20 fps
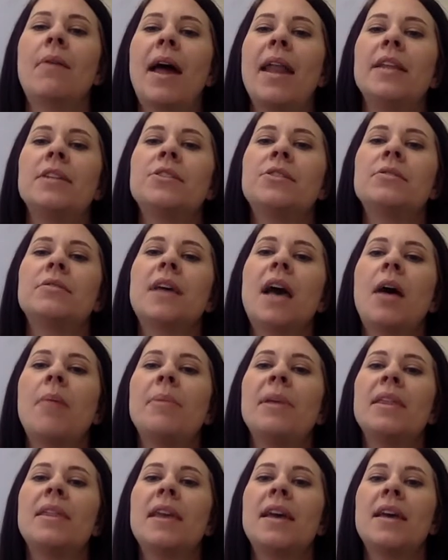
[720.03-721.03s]
why didn't you tell
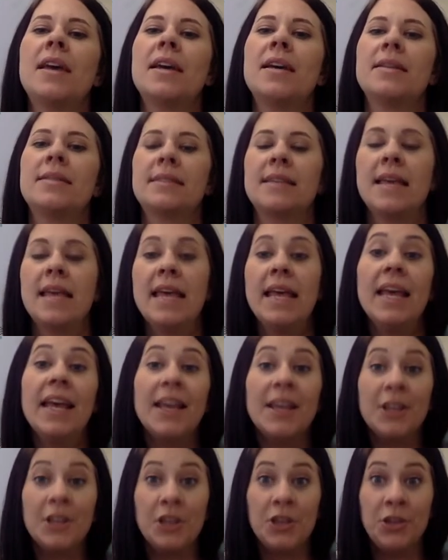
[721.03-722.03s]
me this?
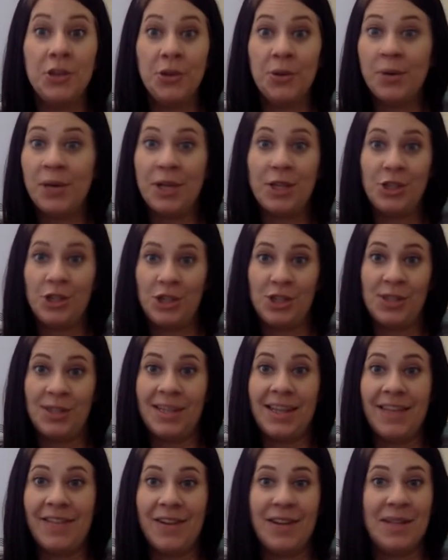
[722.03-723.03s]
You can just
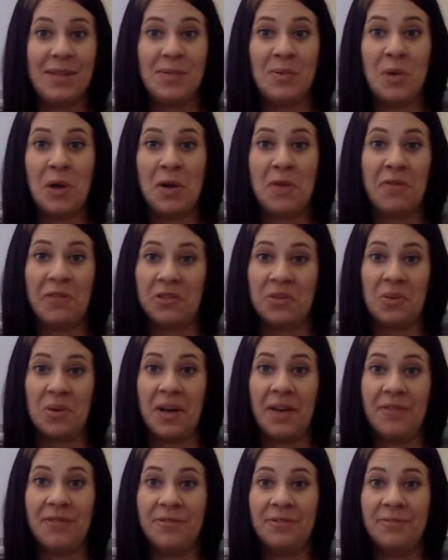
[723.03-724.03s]
leave it as 1 over 12.